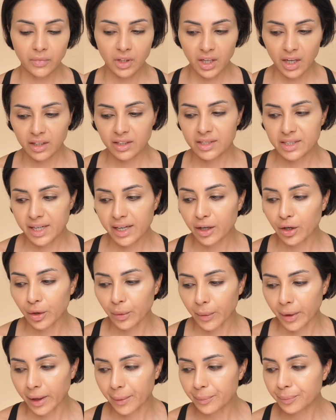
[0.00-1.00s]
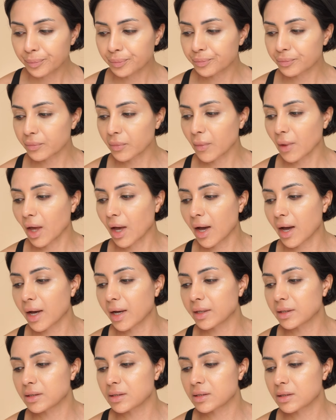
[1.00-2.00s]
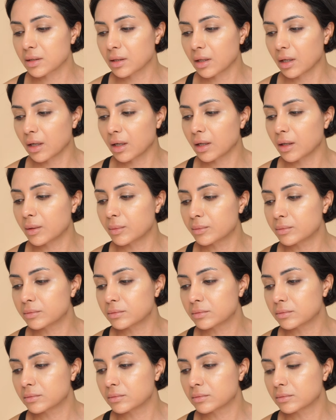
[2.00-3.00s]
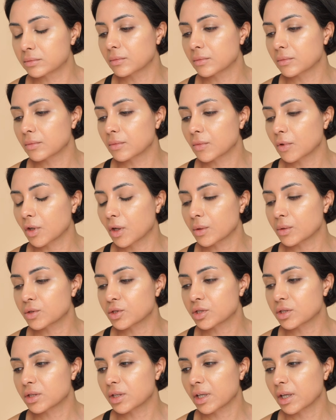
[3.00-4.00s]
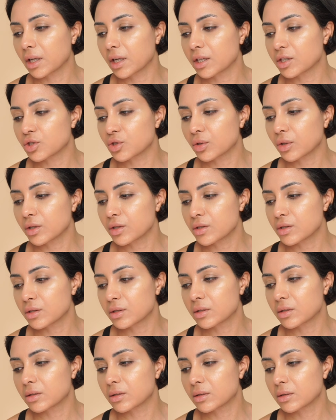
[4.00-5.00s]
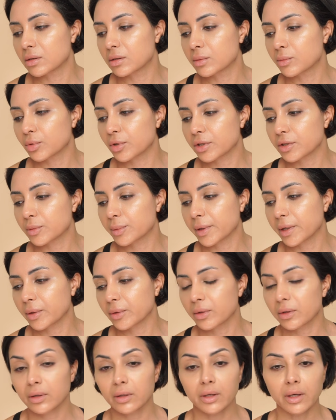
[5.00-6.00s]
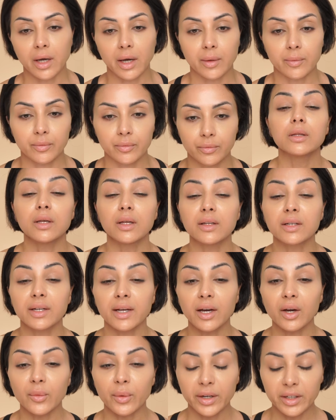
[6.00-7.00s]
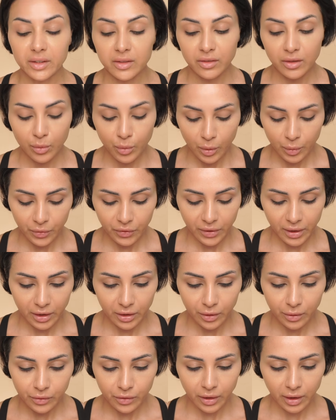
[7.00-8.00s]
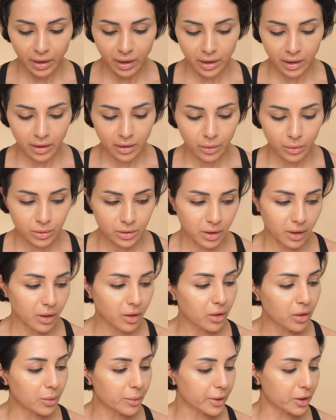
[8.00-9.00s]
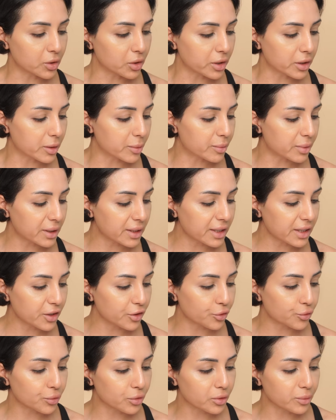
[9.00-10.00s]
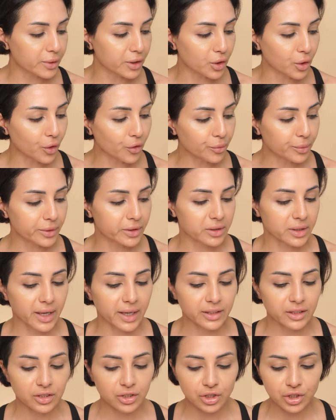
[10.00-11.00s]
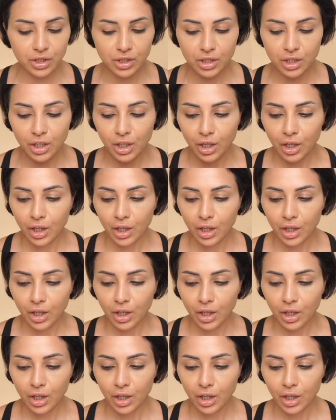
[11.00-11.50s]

other day I went, and I was just thinking, should I use a pressed powder? Yeah. The other day I went and someone was there using it, and it was like, oh my god, it completely threw me off because I had to just